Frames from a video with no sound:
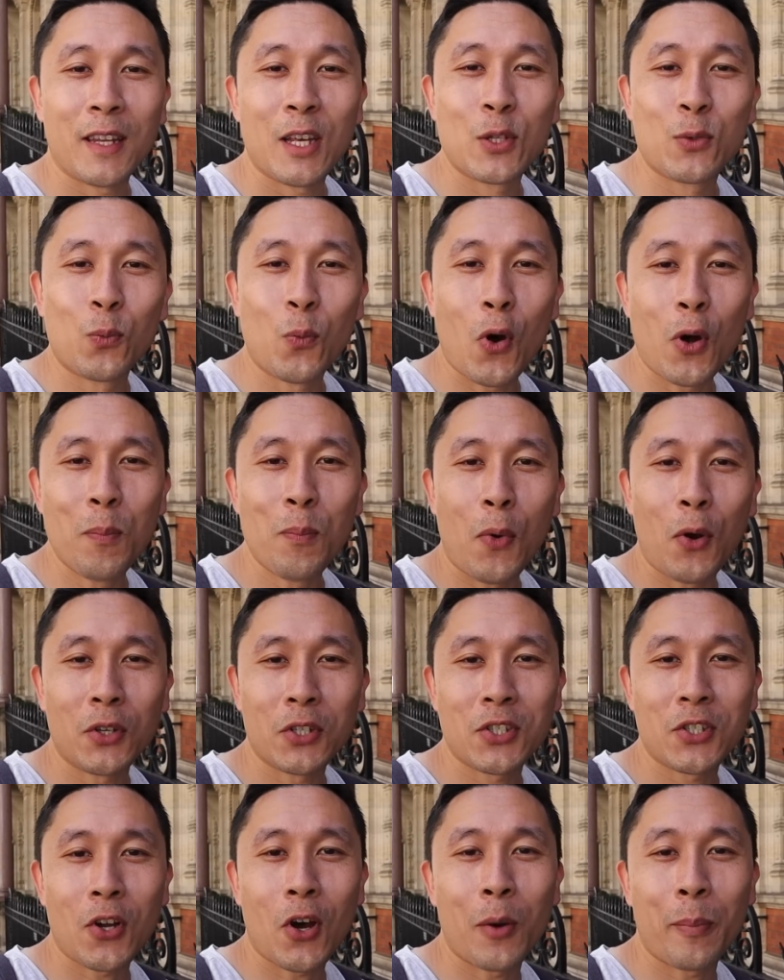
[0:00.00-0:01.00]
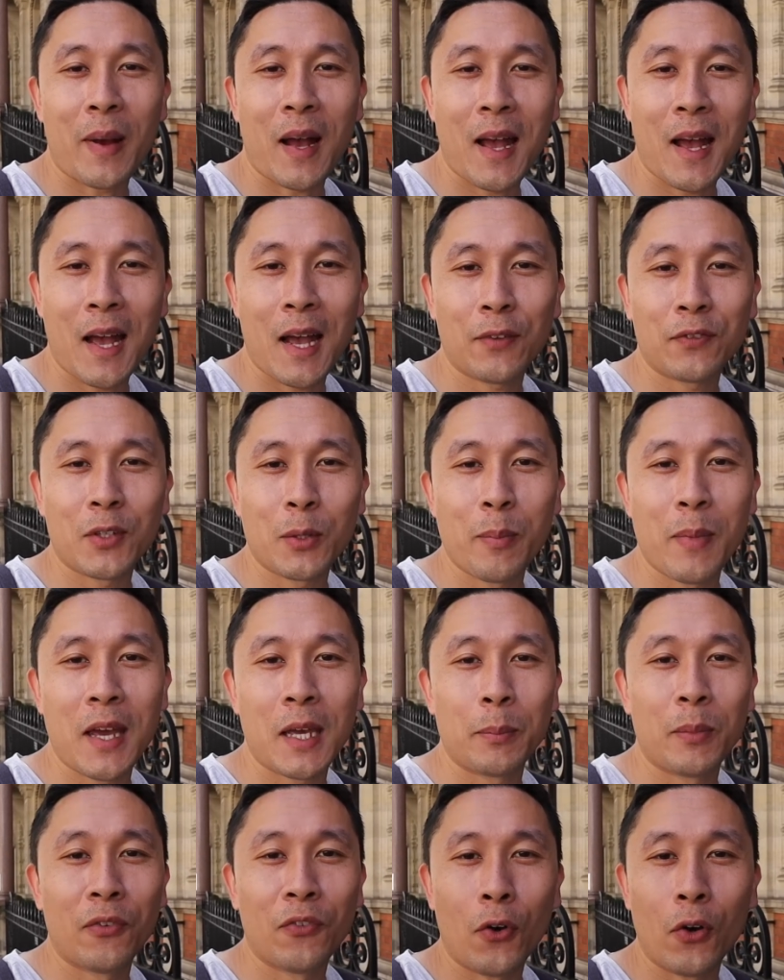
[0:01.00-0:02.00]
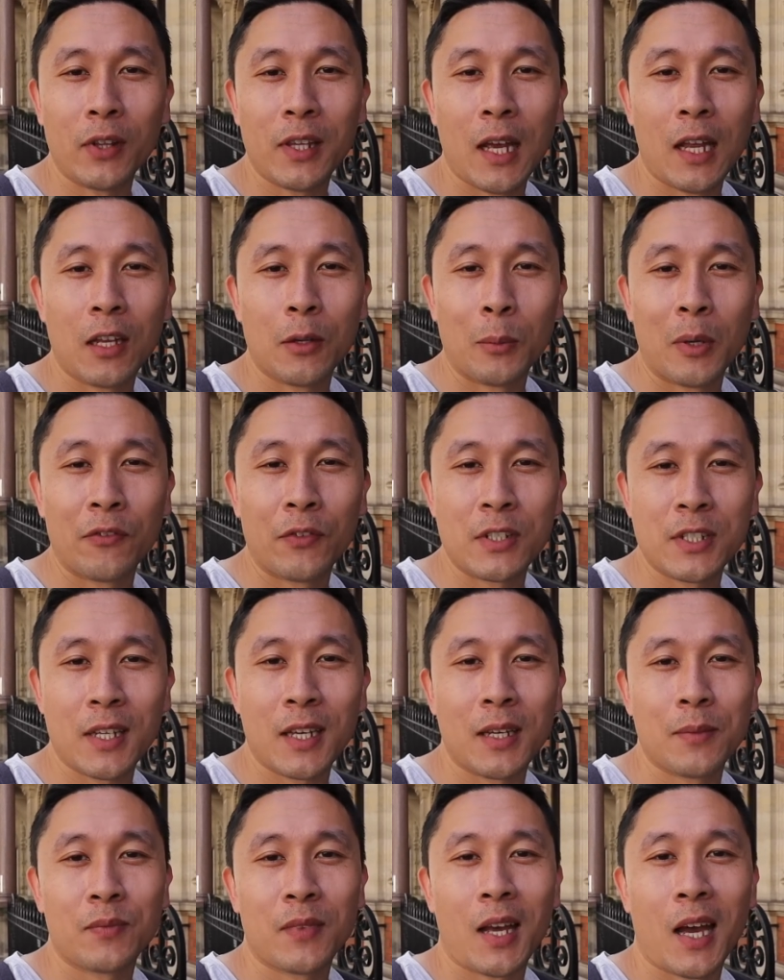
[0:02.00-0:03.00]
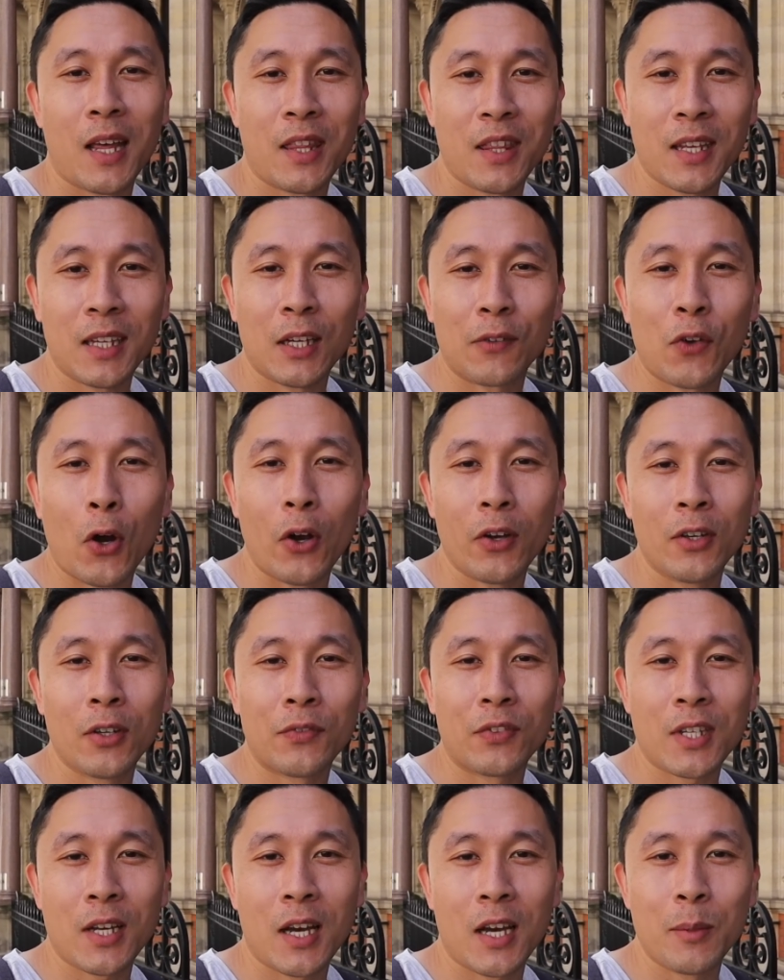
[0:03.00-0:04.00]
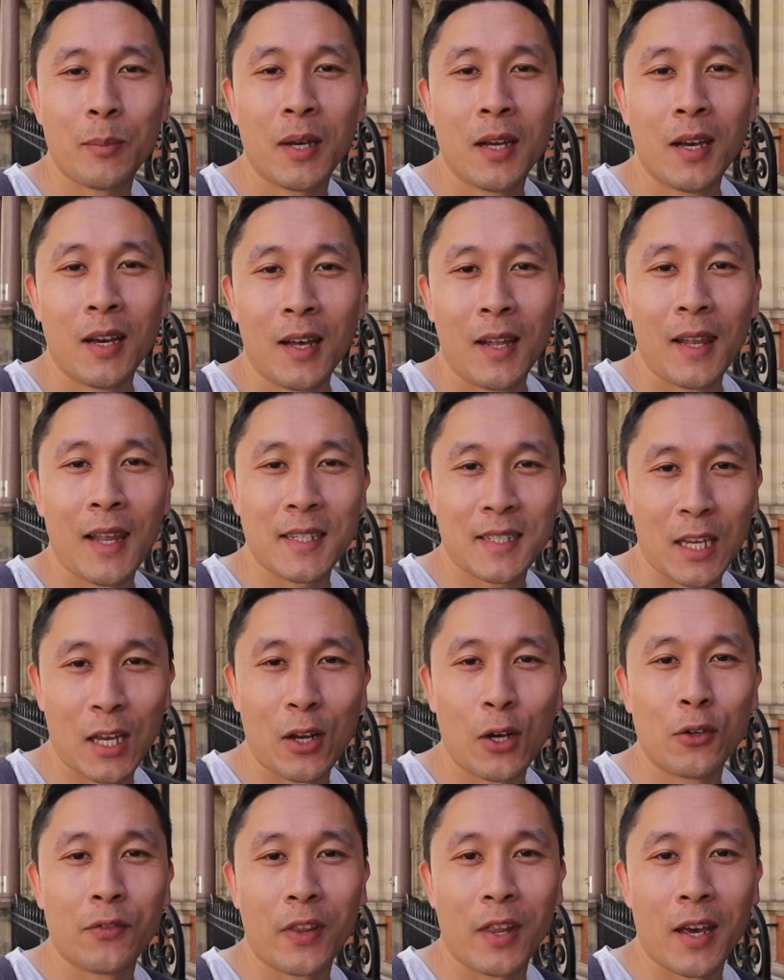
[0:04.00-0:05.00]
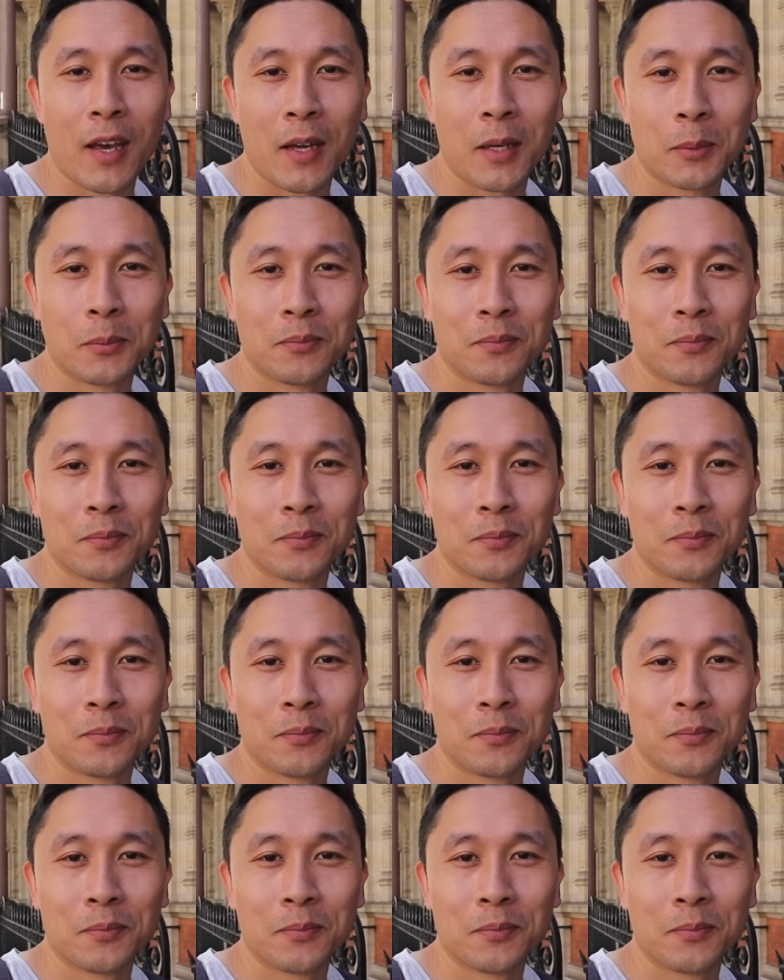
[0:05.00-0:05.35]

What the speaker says: there's one more stop I have to make before the end of my visit. I think I've got enough time. Let's head over there.